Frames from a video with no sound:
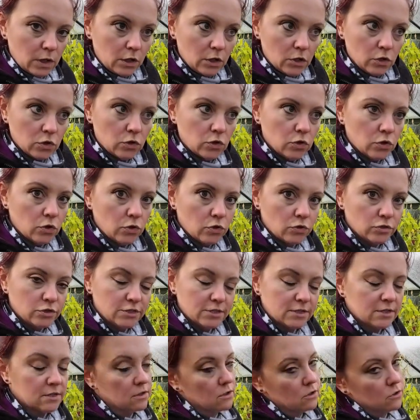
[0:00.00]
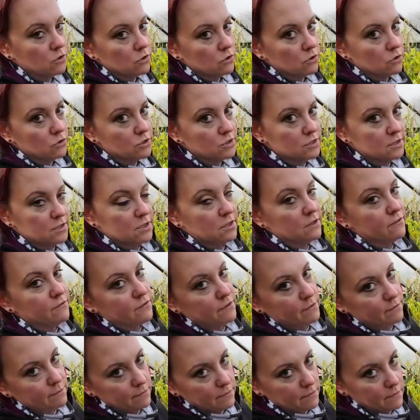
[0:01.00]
loads and loads of